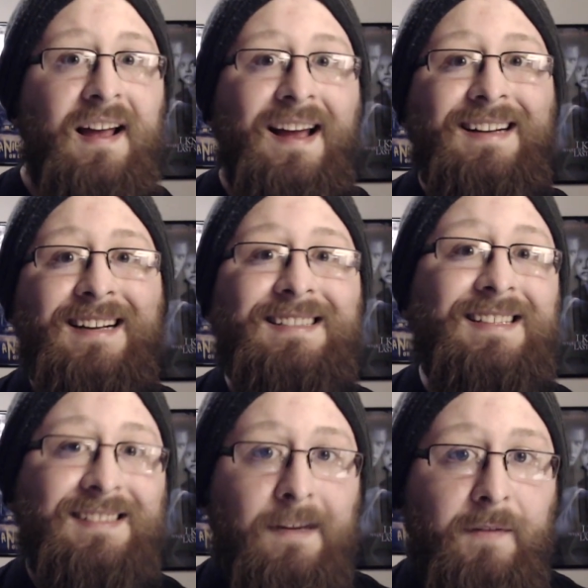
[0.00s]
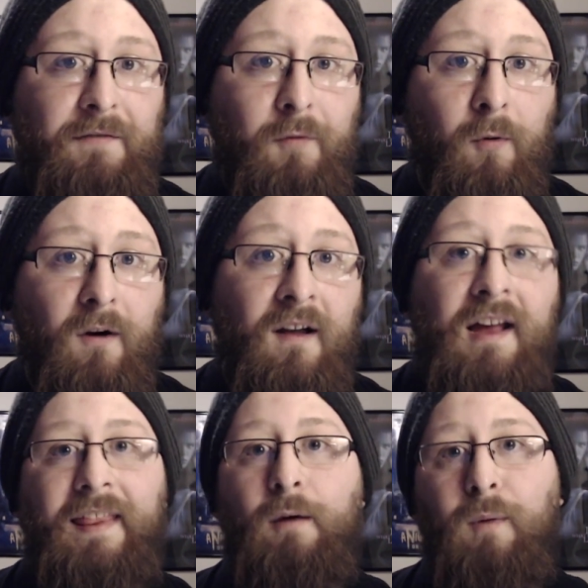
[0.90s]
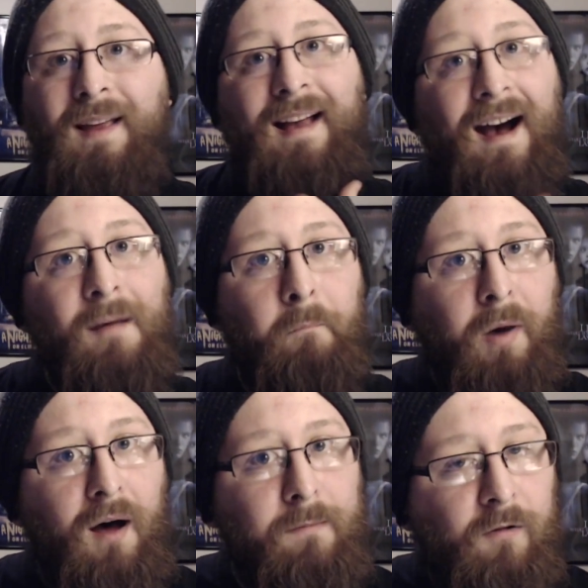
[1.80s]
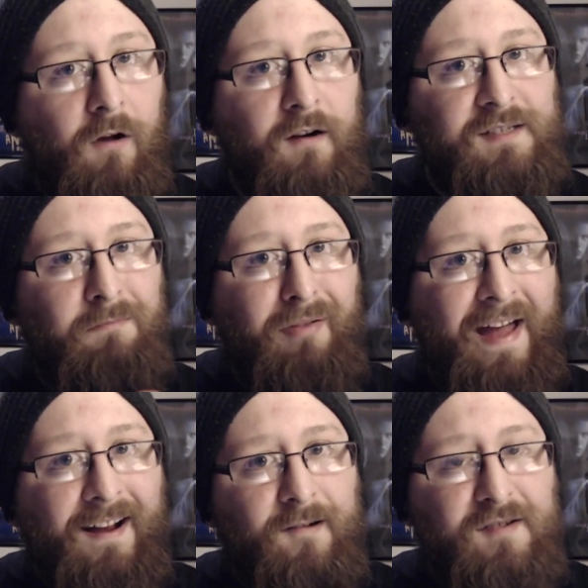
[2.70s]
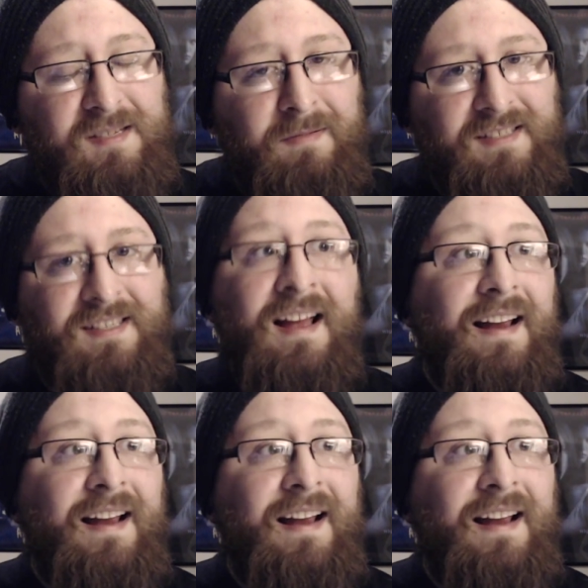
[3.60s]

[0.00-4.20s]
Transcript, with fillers: in 1974 that we got Bob Clark's Black Christmas.